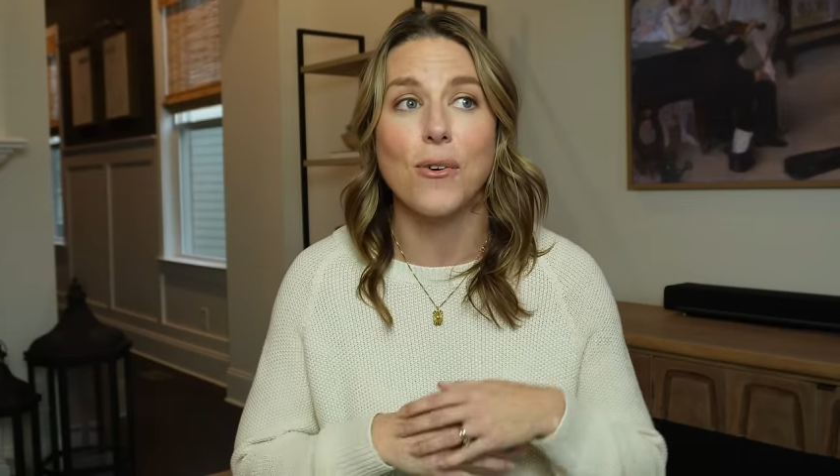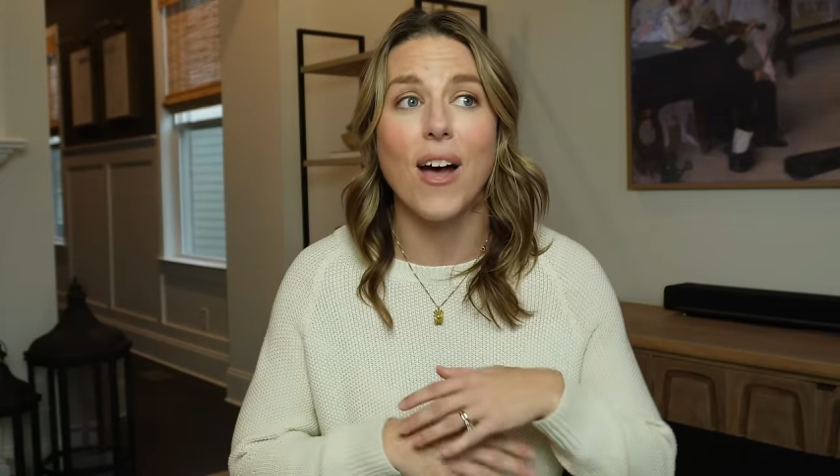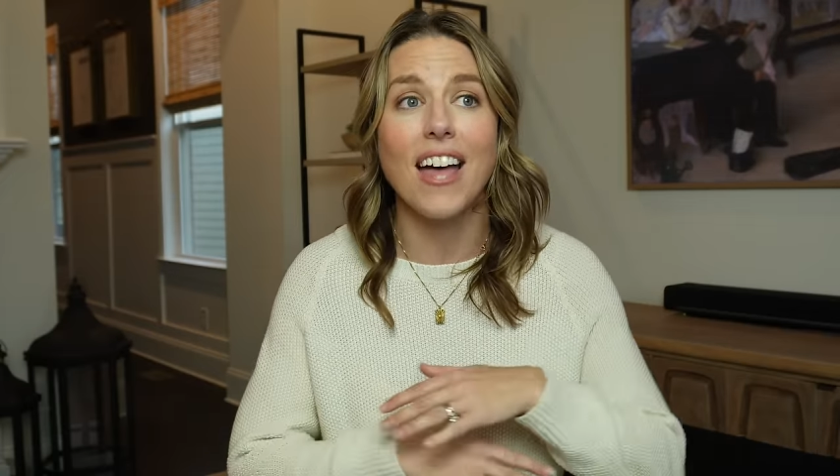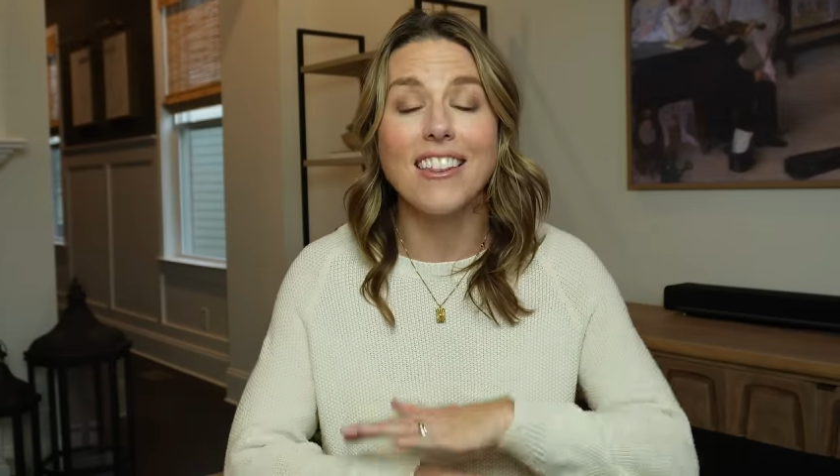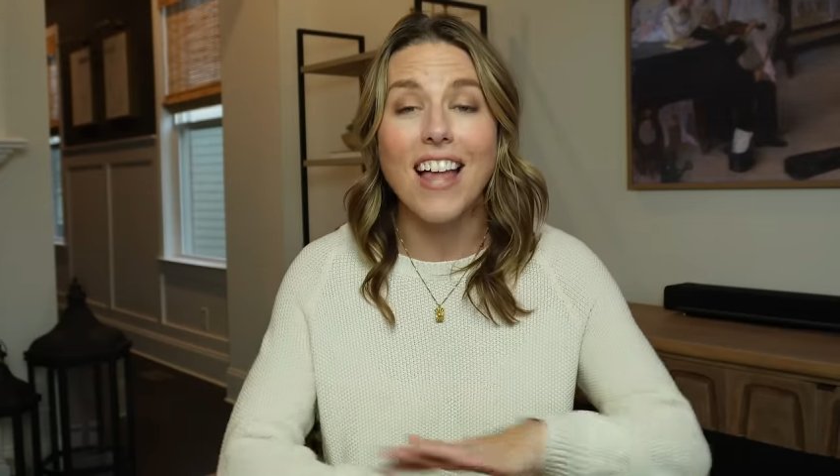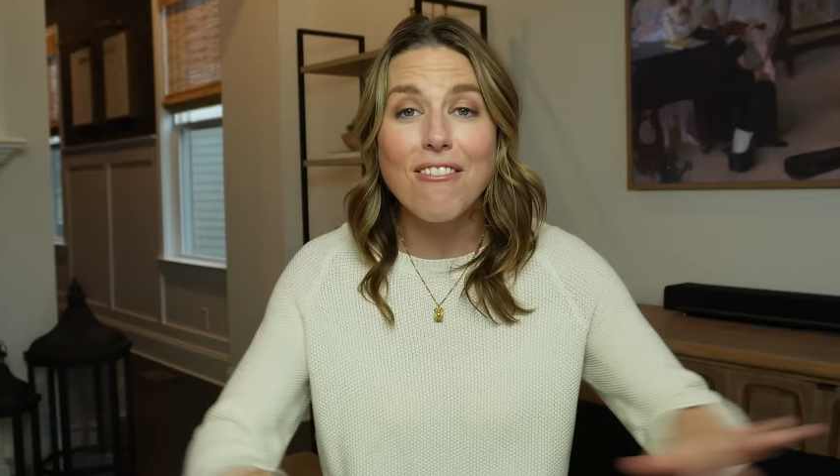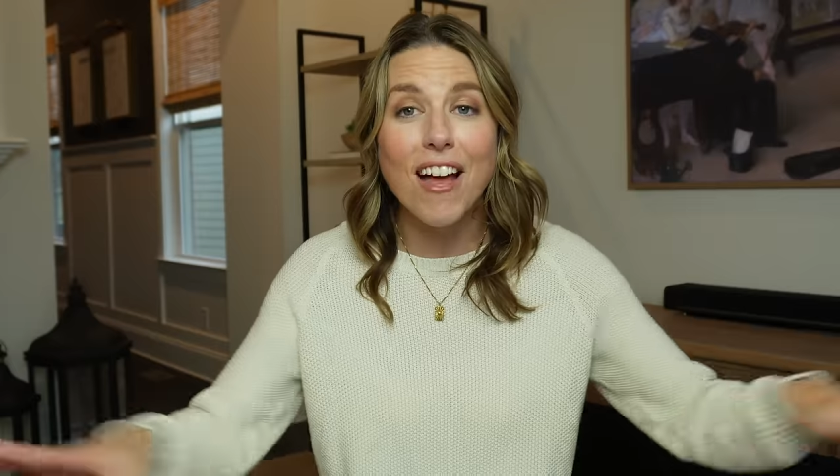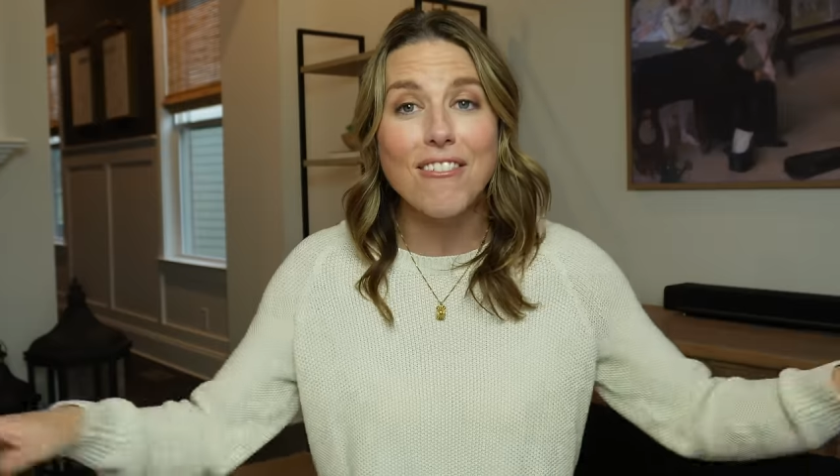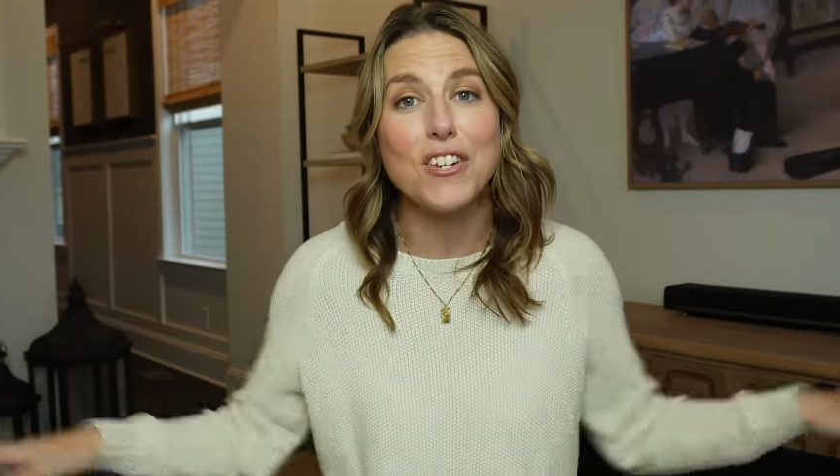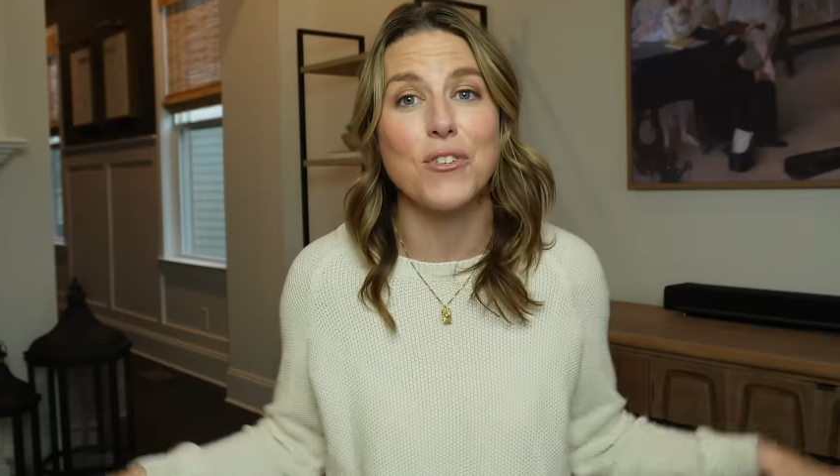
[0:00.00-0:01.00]
So I love
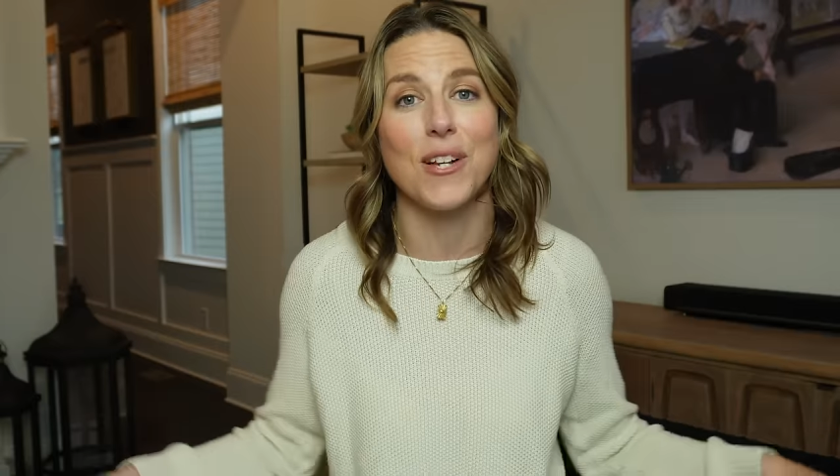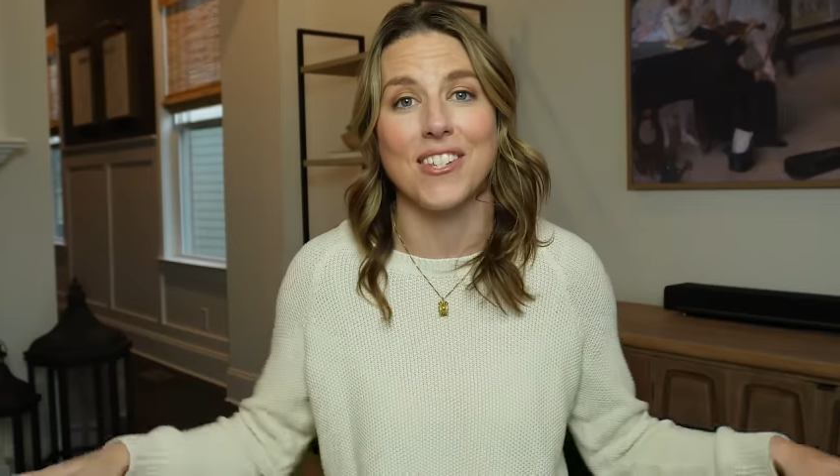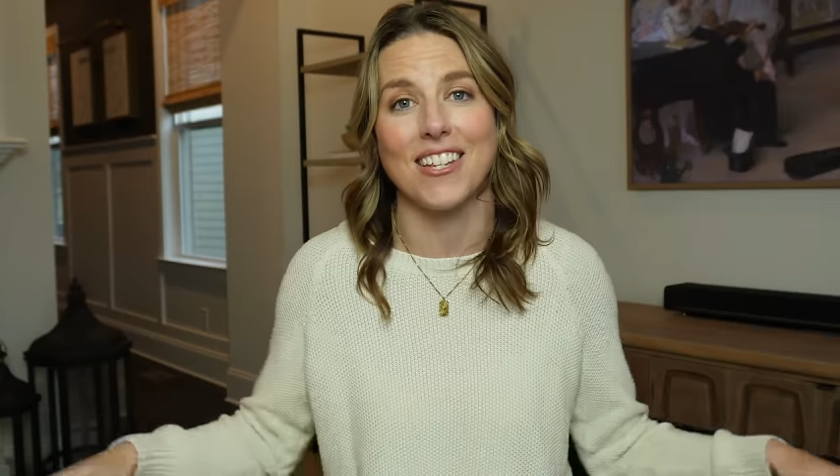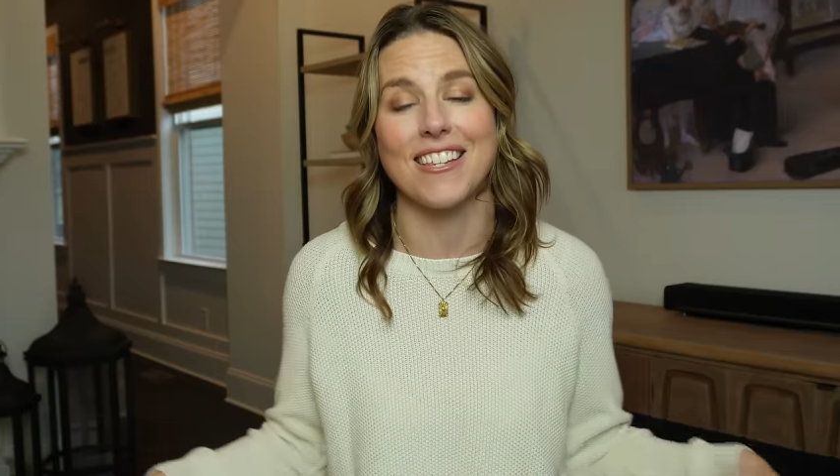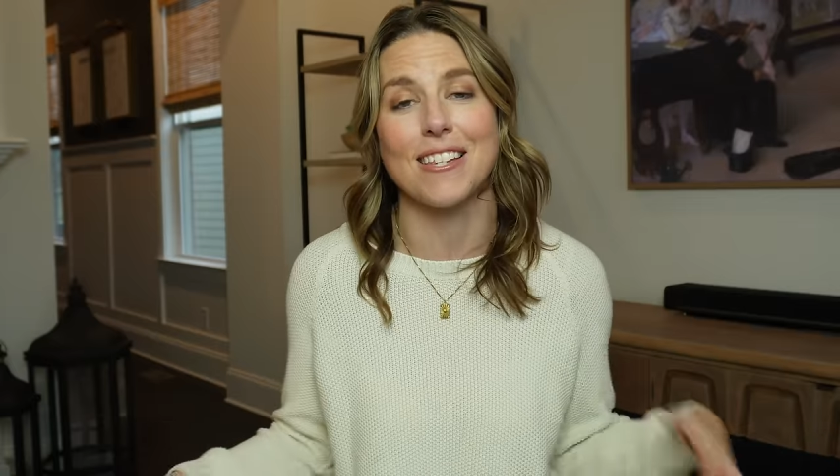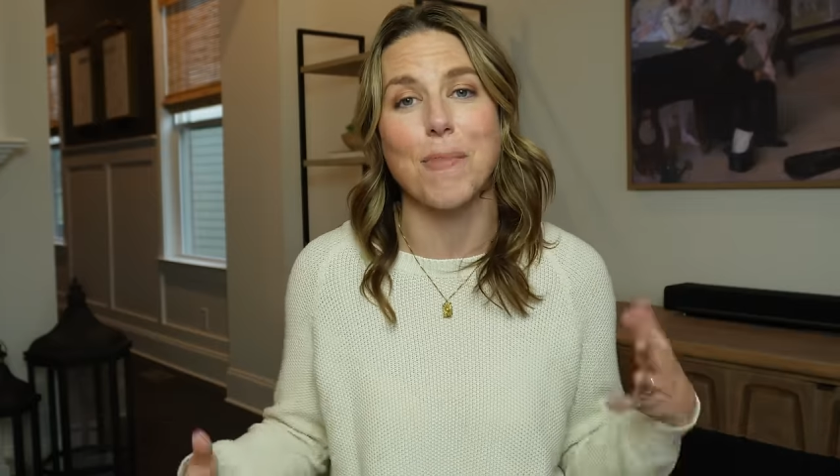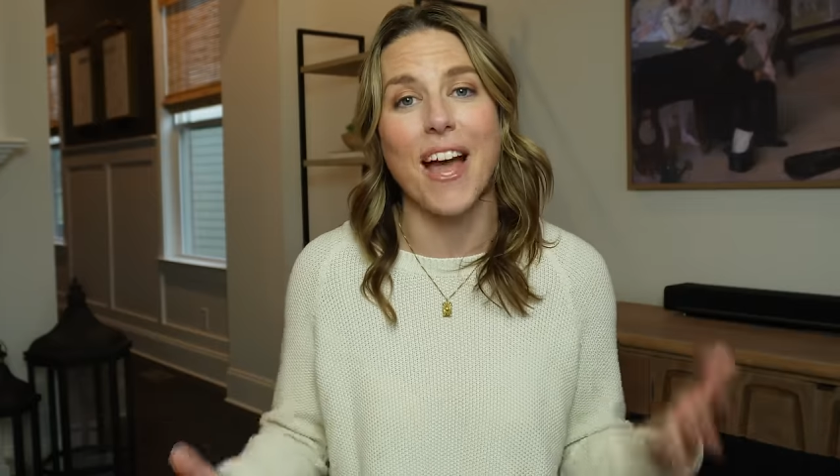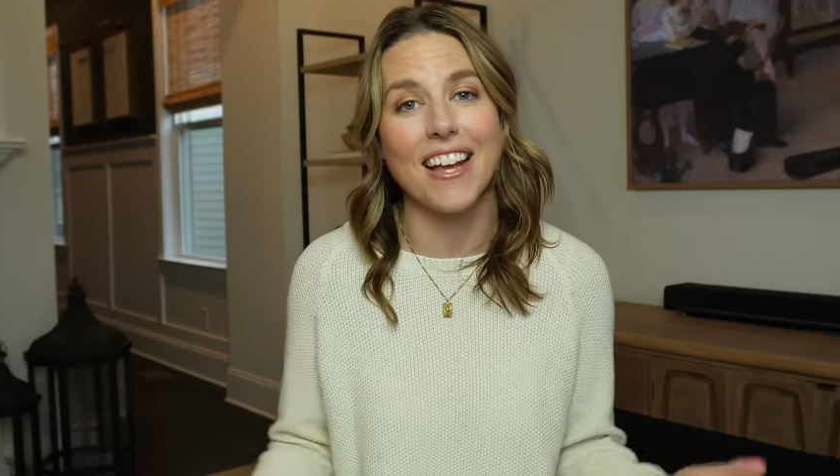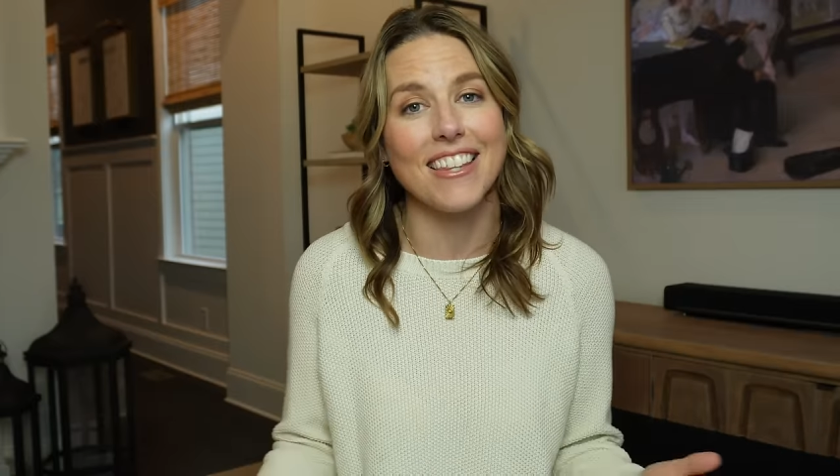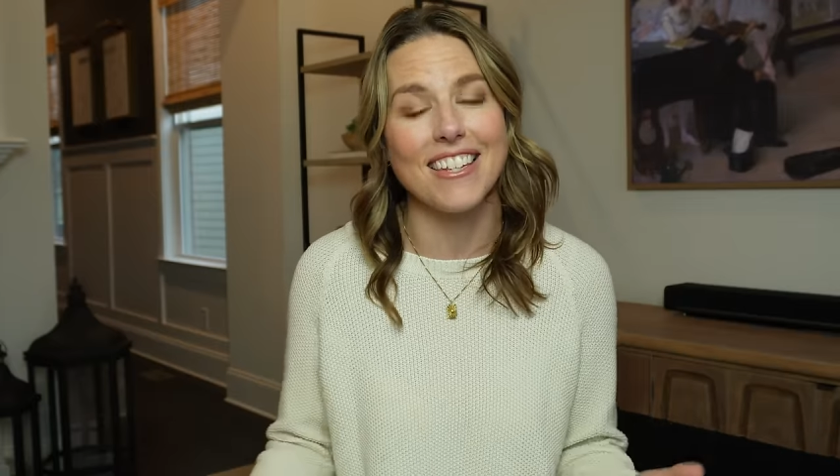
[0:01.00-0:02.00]
having choices because
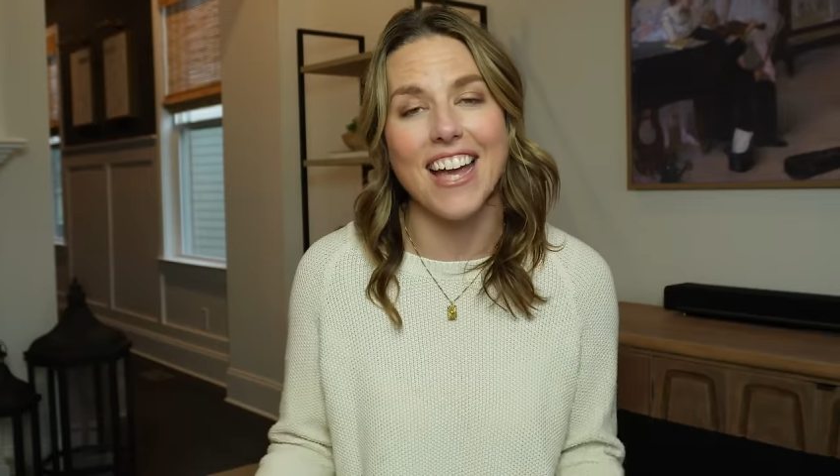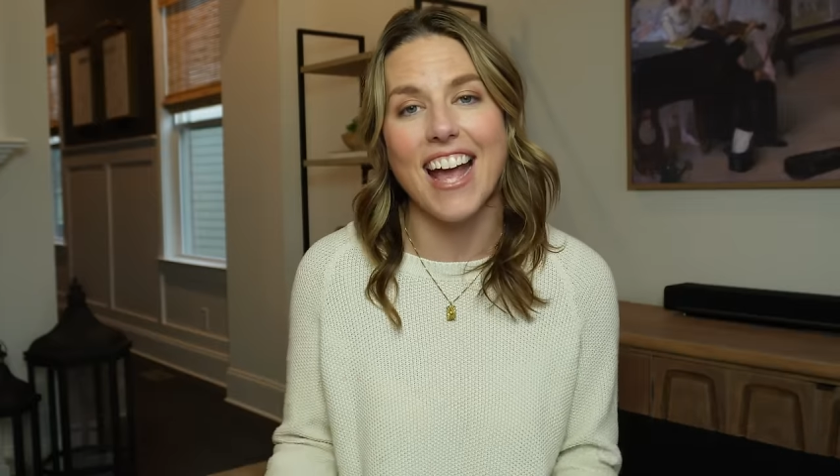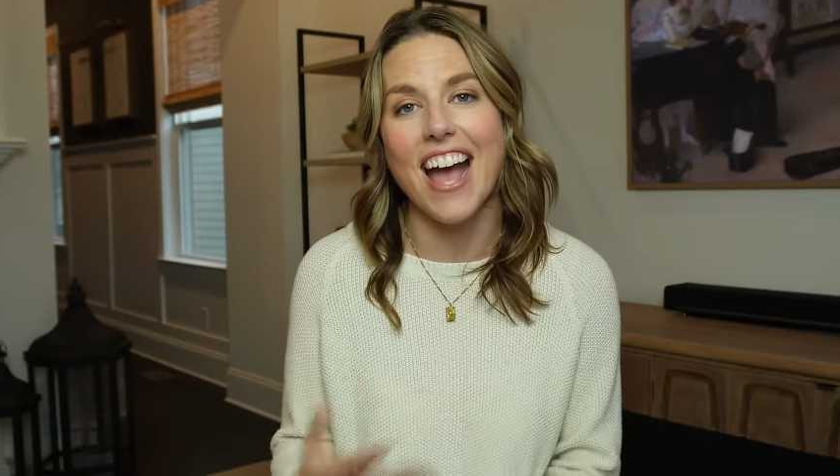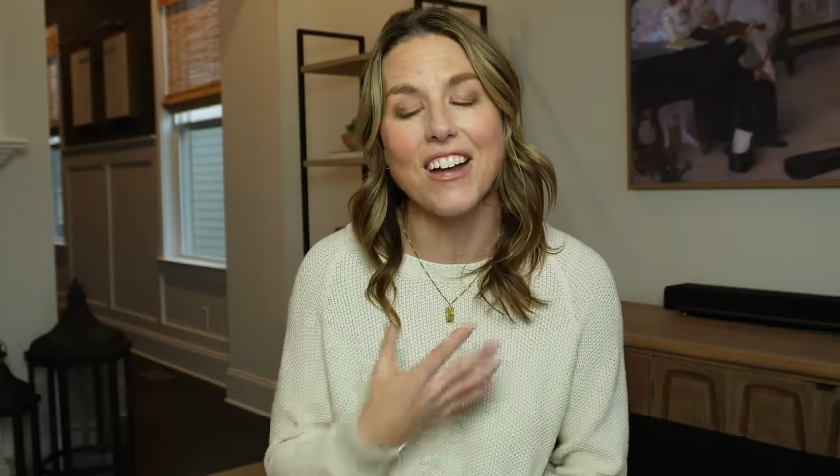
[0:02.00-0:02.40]
back in the day,